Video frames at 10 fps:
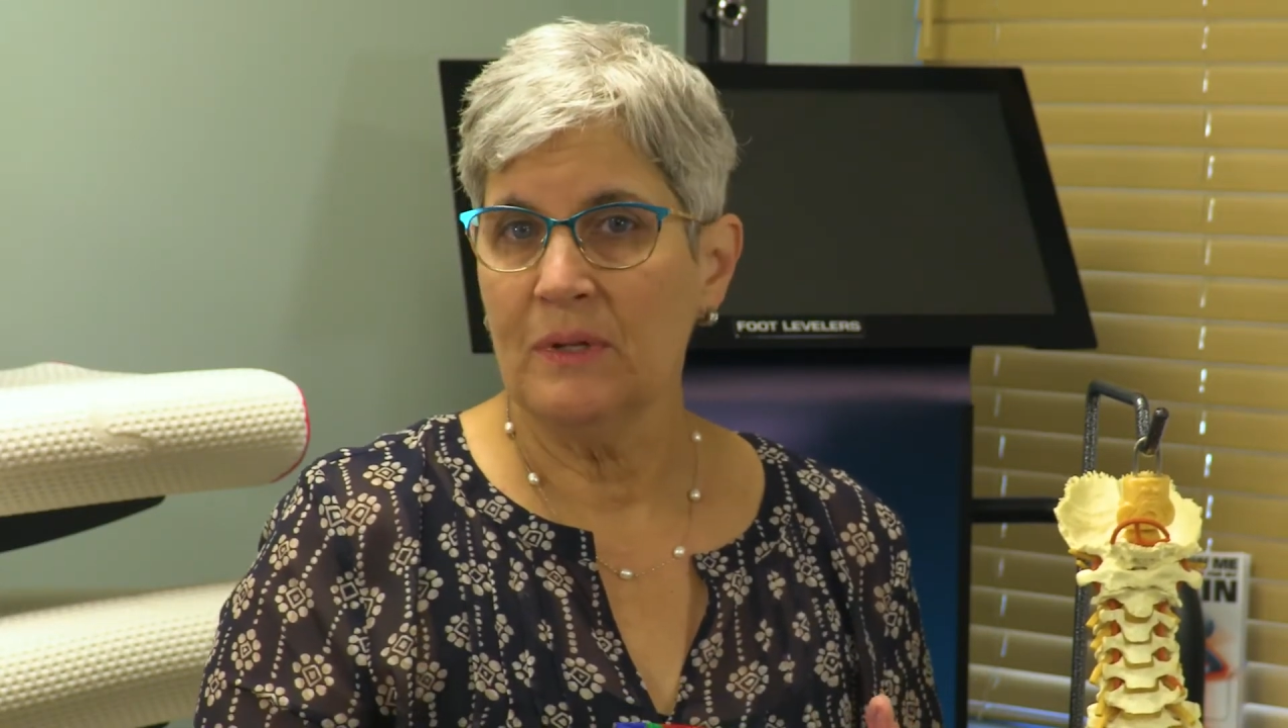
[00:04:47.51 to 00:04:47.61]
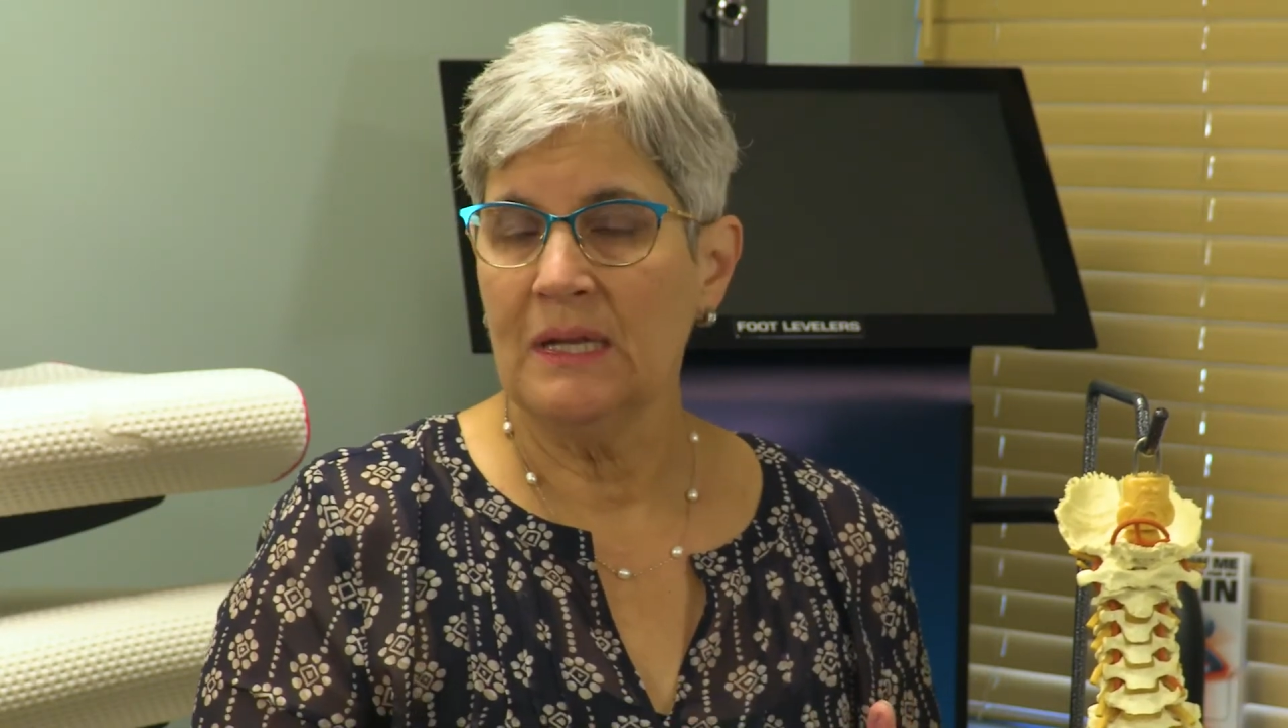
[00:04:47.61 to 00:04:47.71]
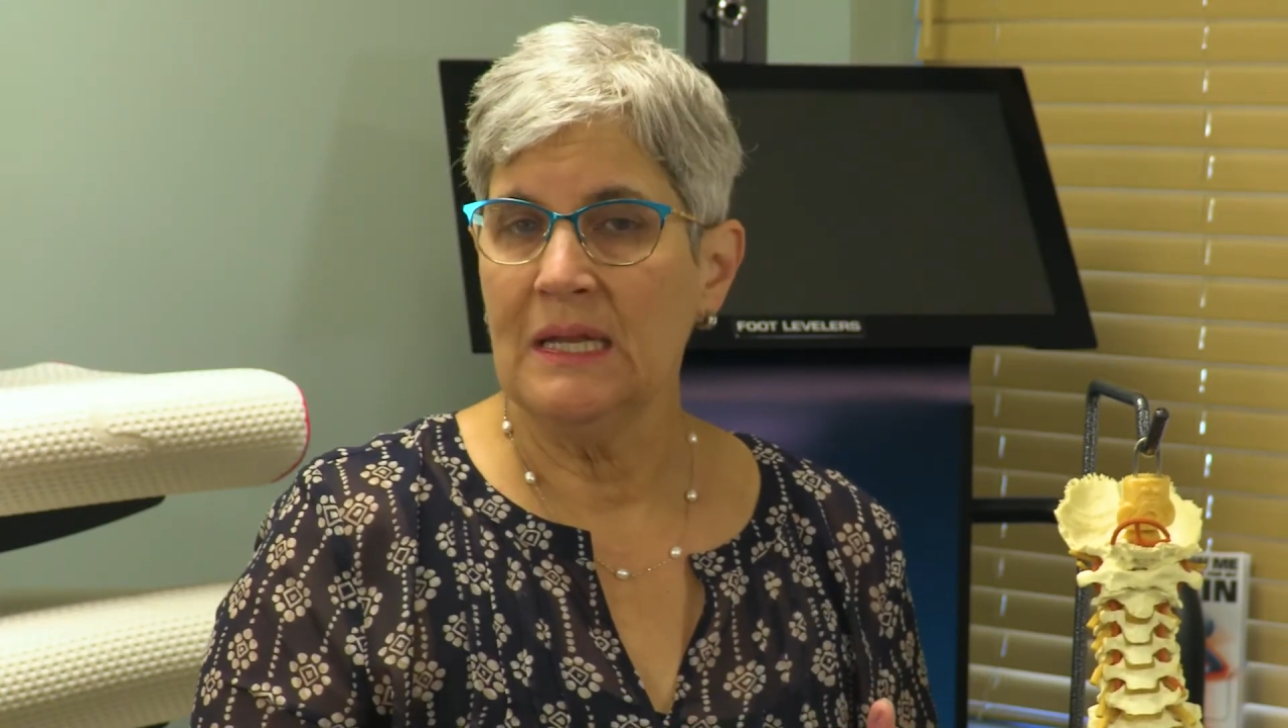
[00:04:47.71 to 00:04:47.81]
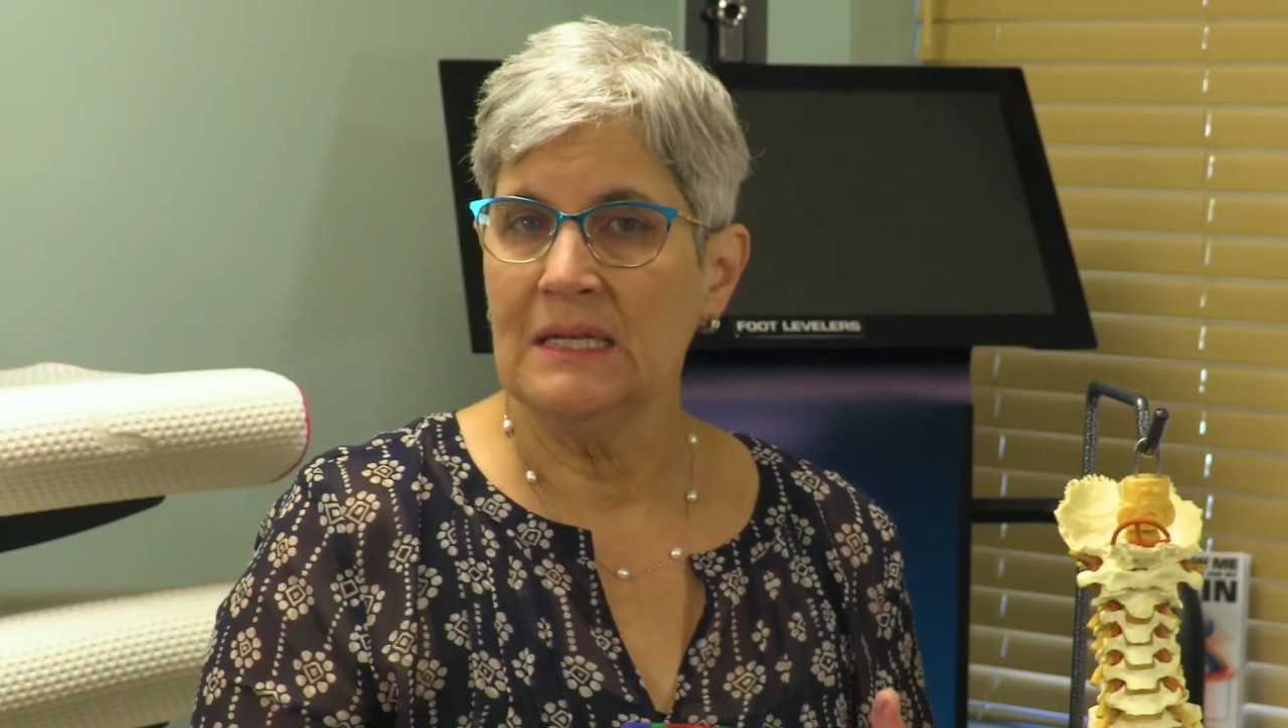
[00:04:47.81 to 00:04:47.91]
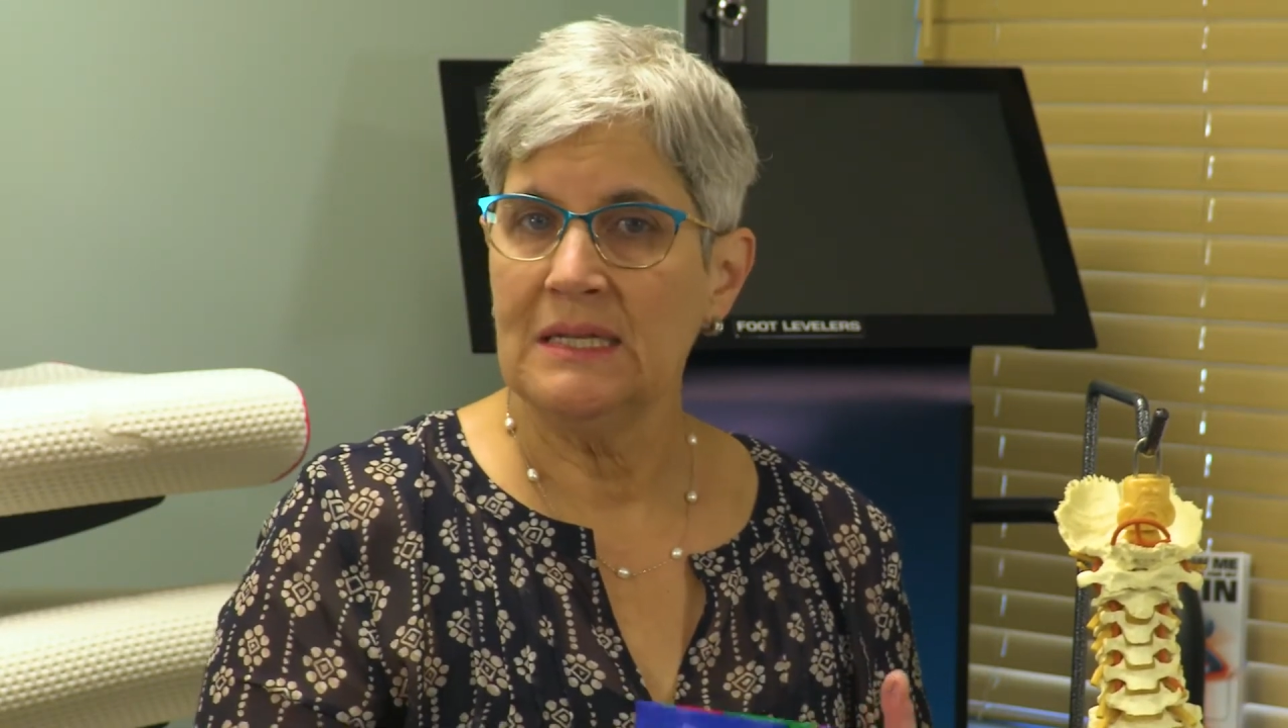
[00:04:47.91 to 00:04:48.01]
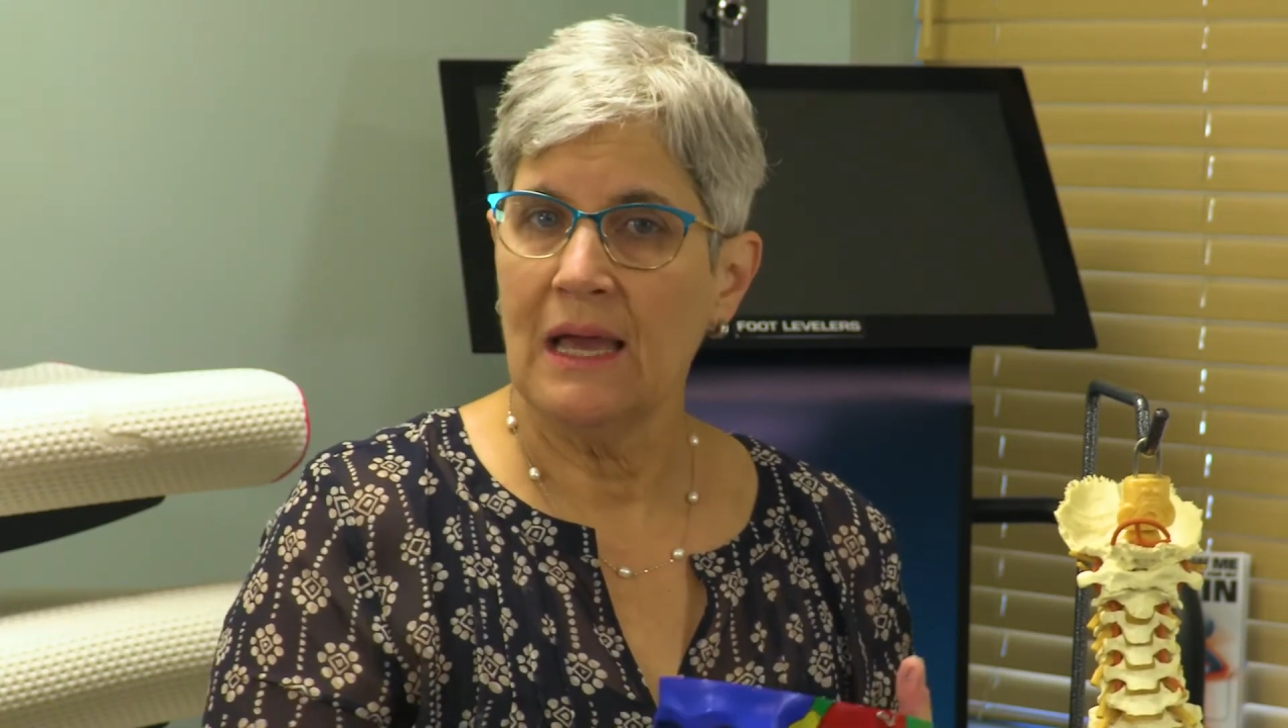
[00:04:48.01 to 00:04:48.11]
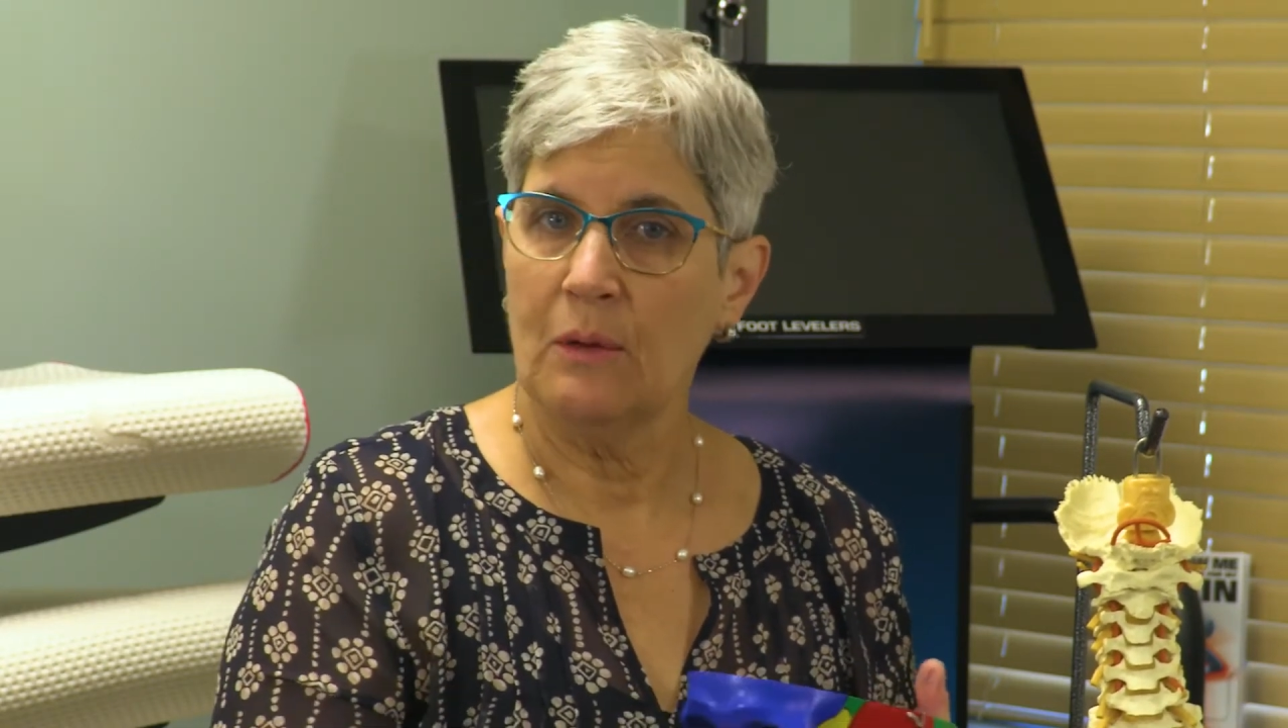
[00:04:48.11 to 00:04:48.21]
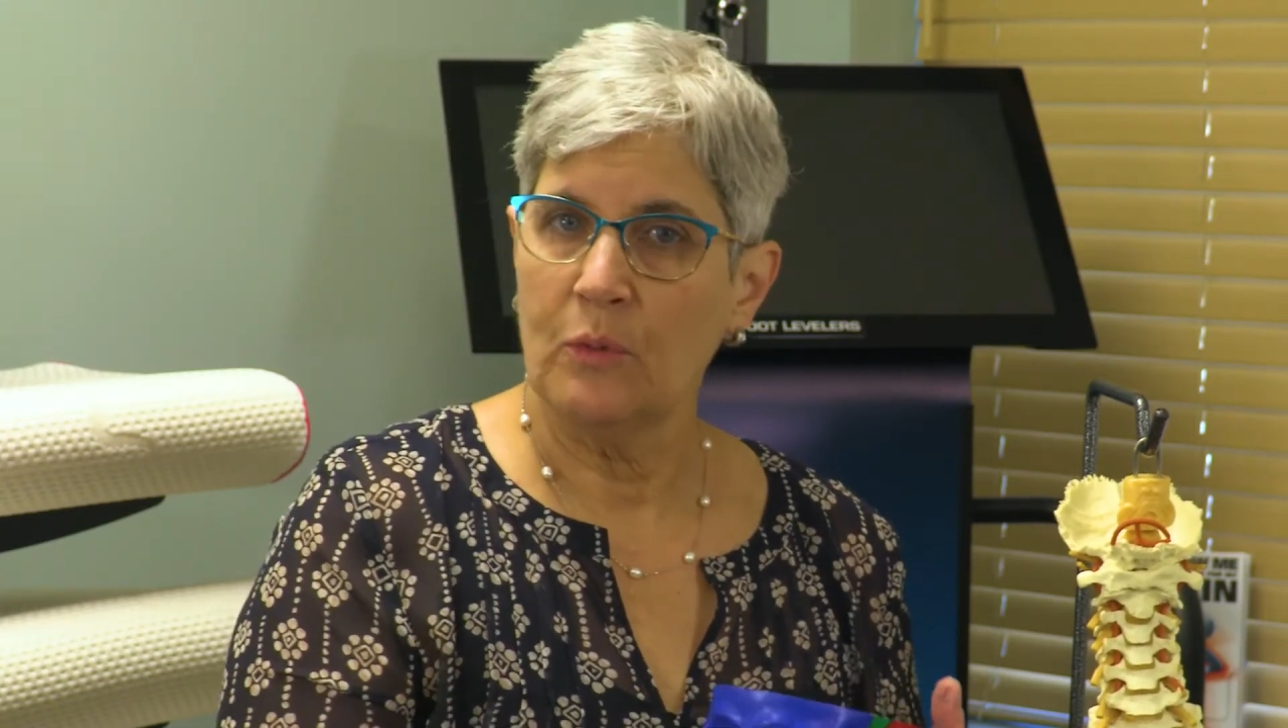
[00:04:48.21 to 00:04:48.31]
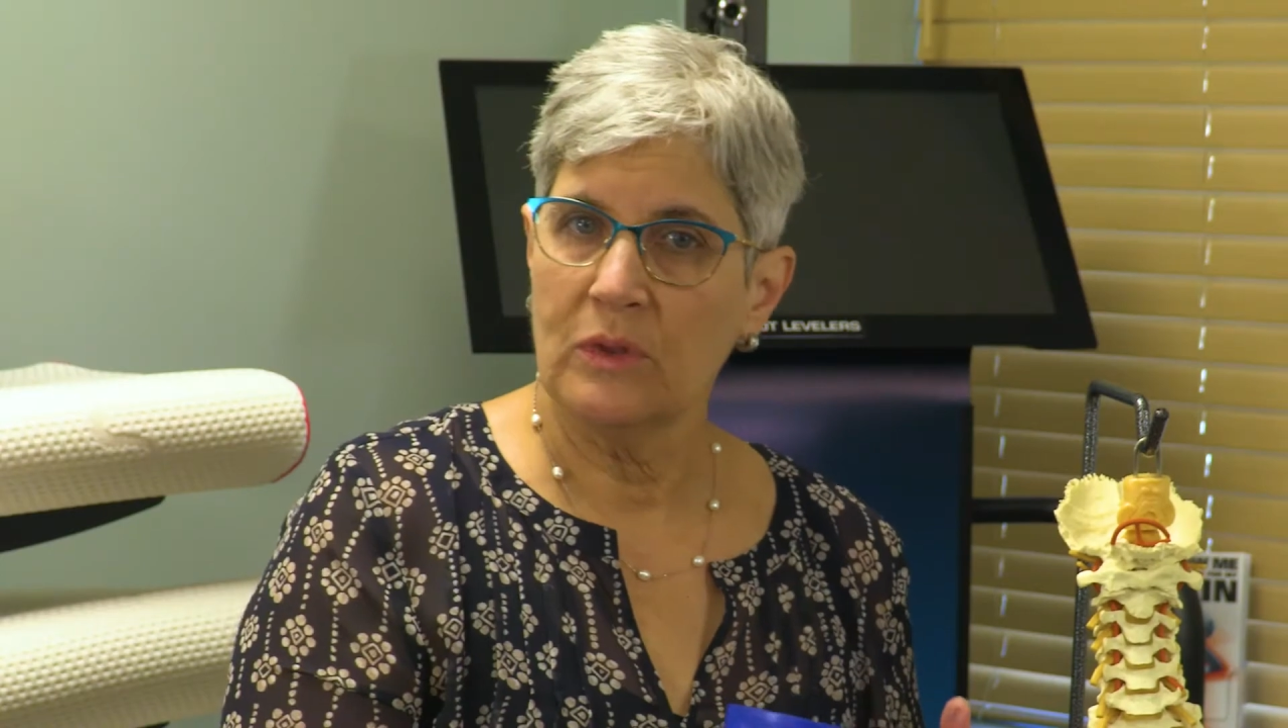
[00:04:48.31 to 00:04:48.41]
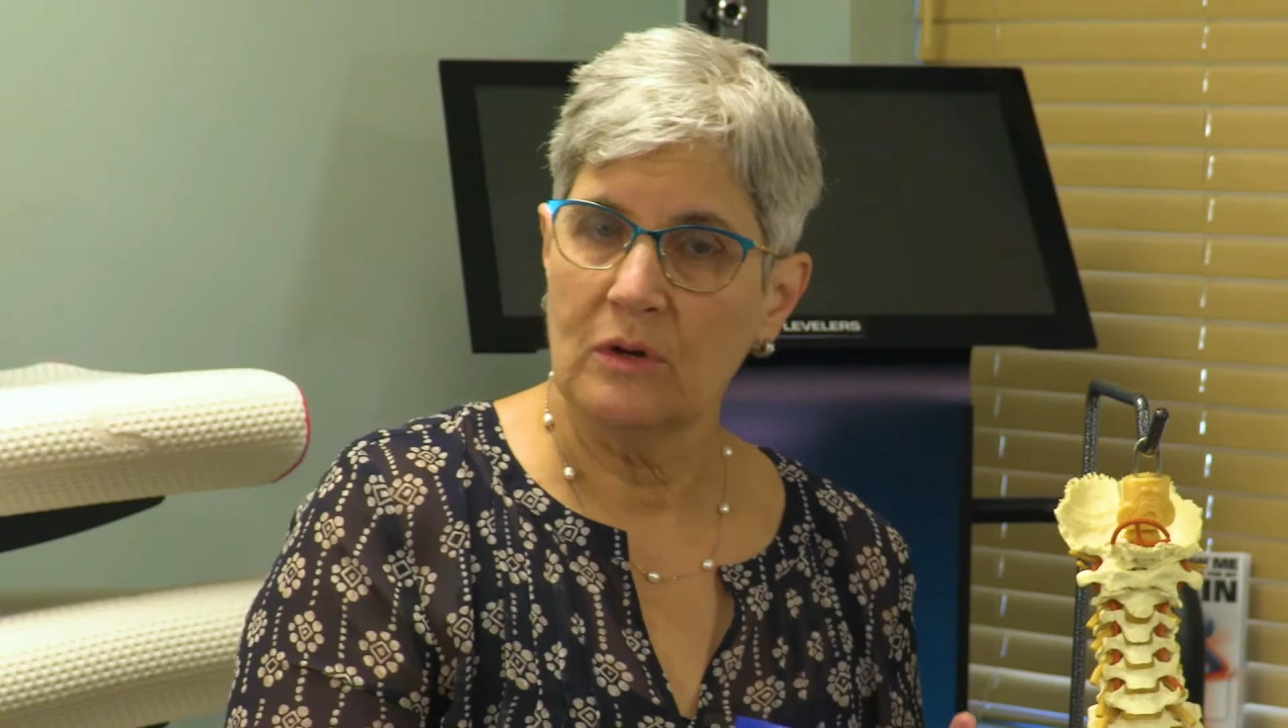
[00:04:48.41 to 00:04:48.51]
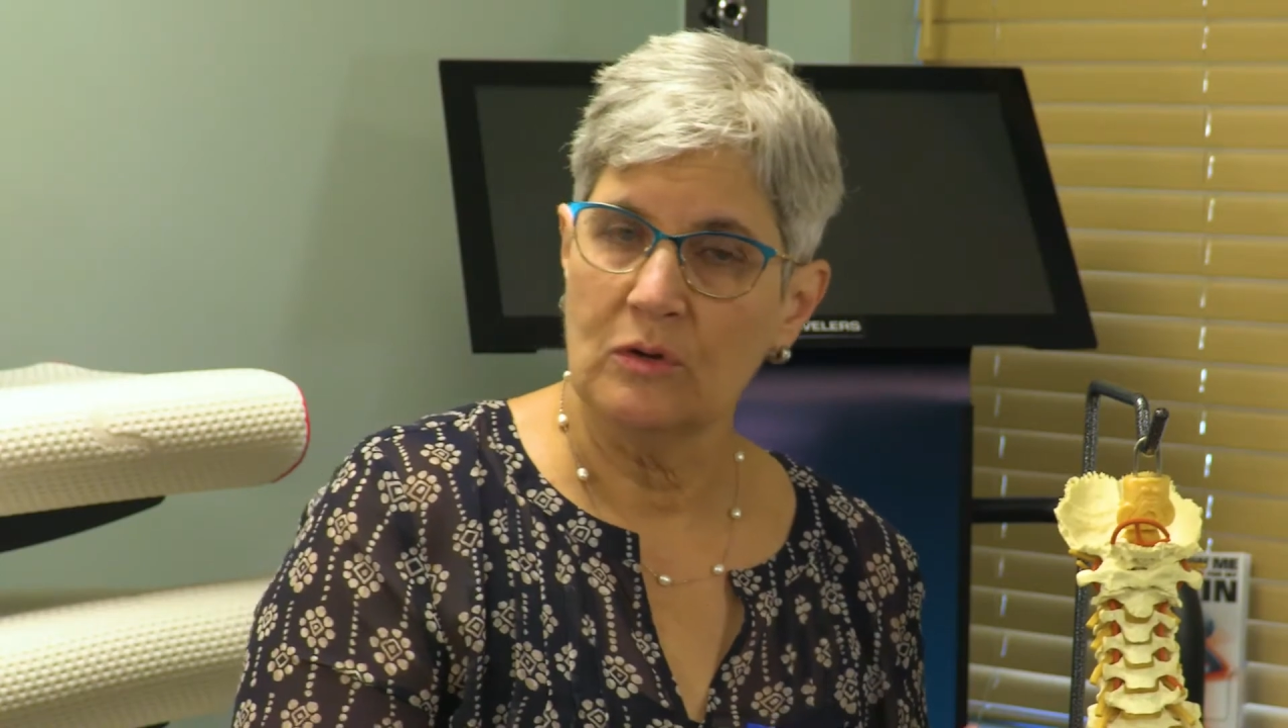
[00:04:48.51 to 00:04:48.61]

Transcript: need to help with their